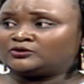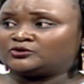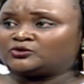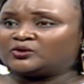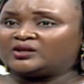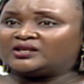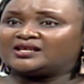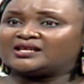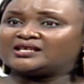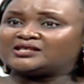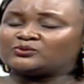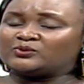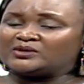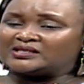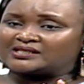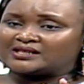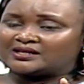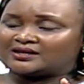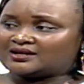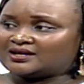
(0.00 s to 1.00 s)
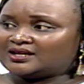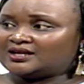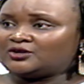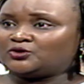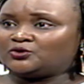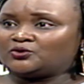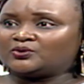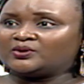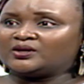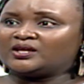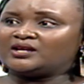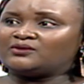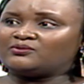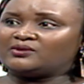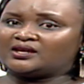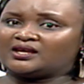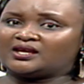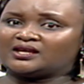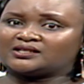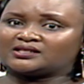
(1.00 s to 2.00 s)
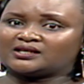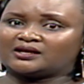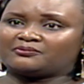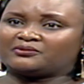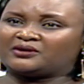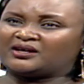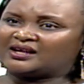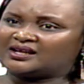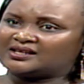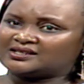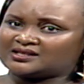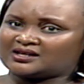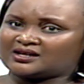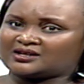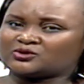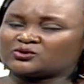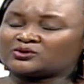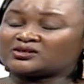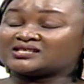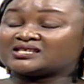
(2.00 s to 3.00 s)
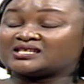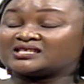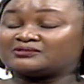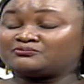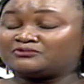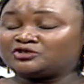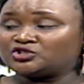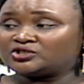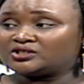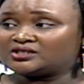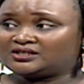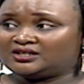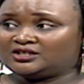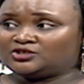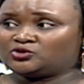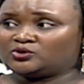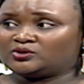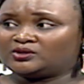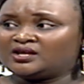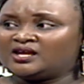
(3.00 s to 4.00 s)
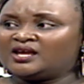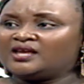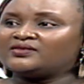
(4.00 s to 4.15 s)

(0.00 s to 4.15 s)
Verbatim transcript: So yeah. in case we screen you and we get a precancerous or a suspicious lesion,